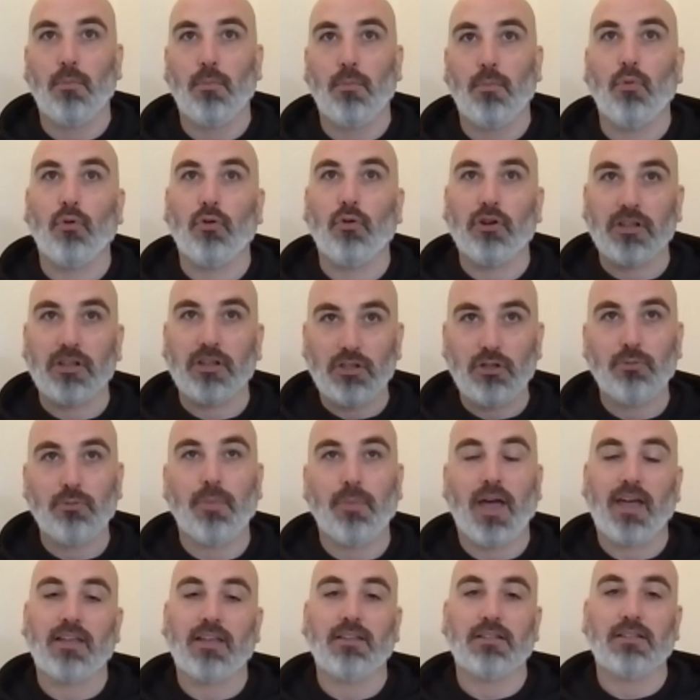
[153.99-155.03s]
bring you
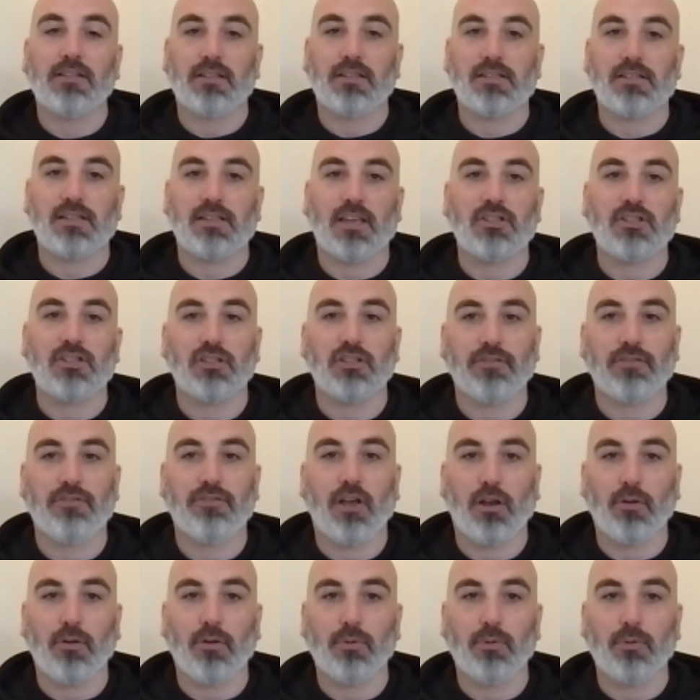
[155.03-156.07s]
back into the session the
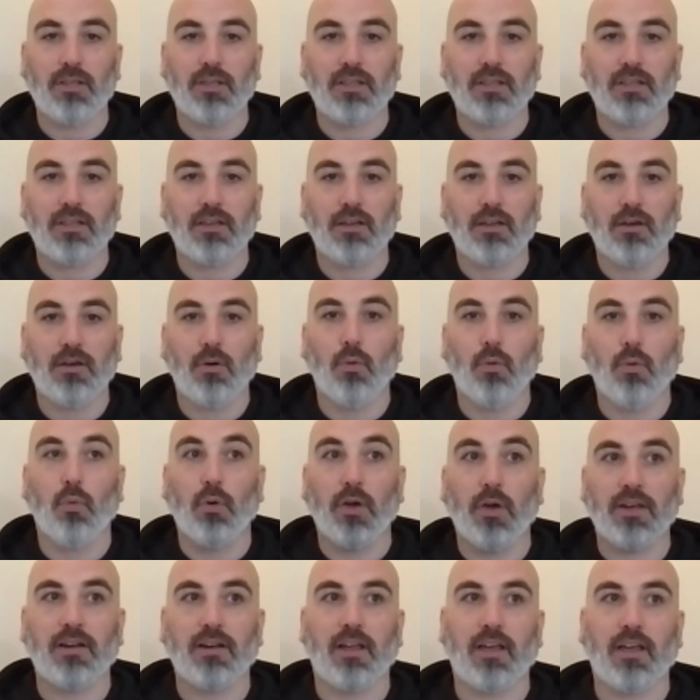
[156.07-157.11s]
following week
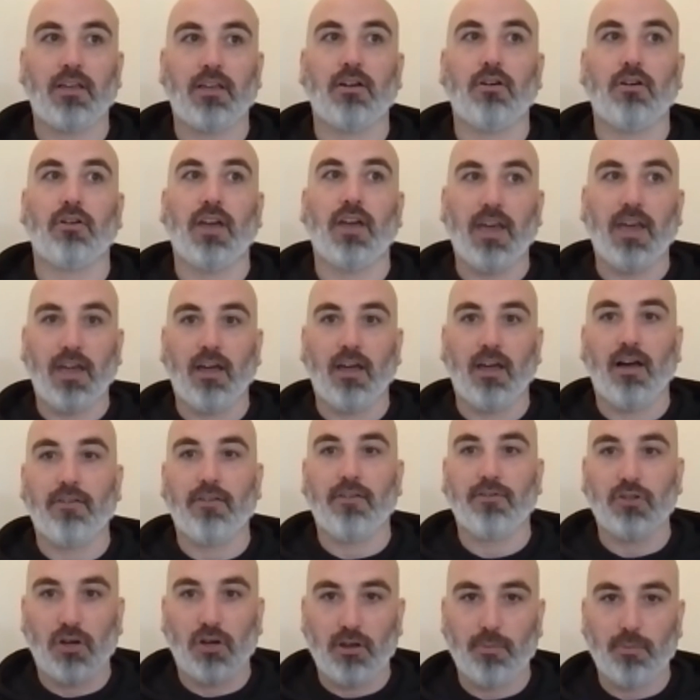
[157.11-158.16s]
with like, okay, I've
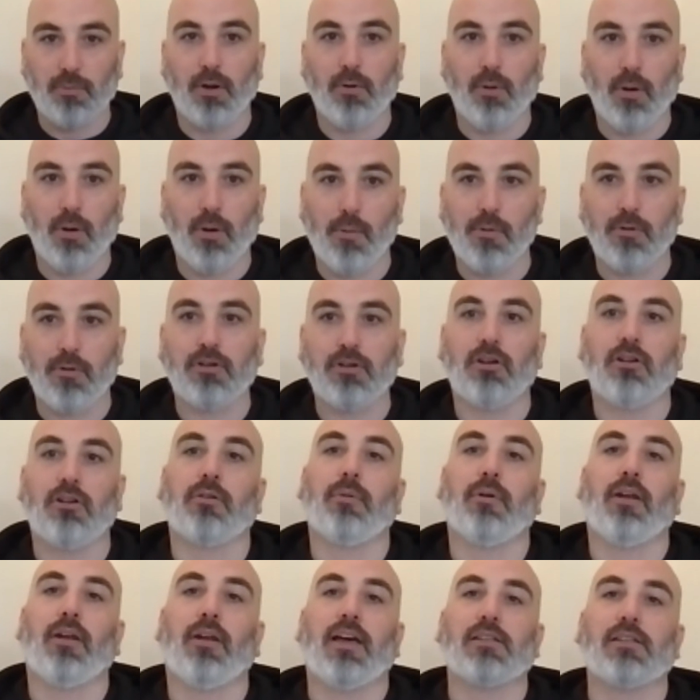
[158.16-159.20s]
thought about what we were talking
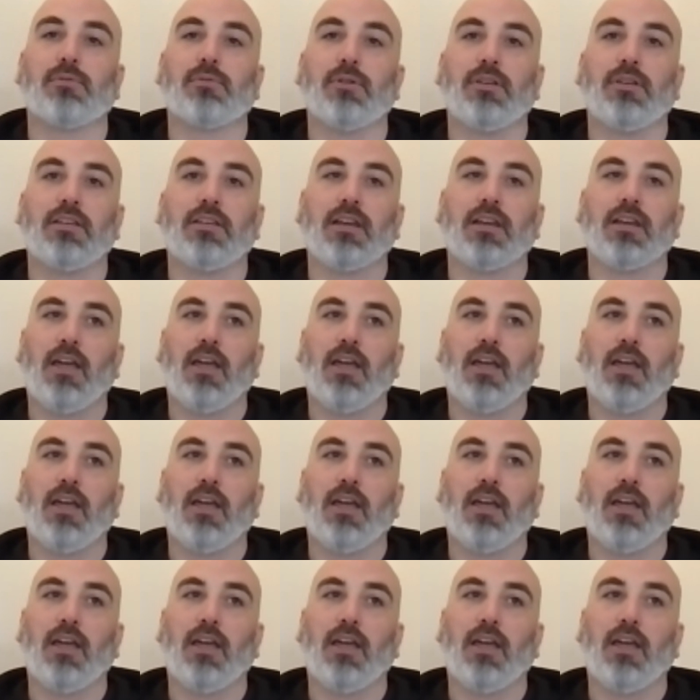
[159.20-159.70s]
about last week,